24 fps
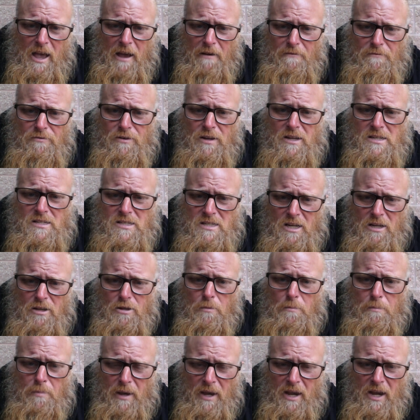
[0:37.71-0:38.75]
every
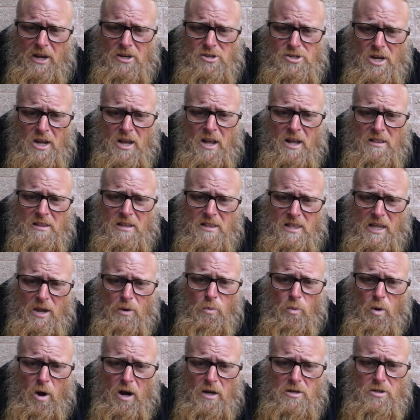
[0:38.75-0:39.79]
single page that they
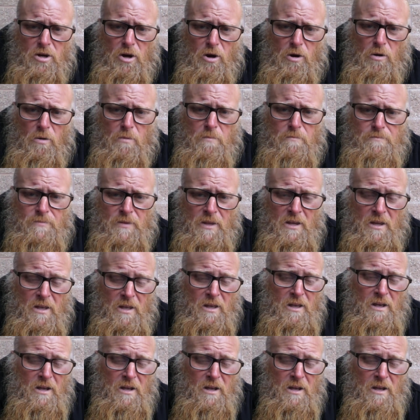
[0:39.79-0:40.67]
walked home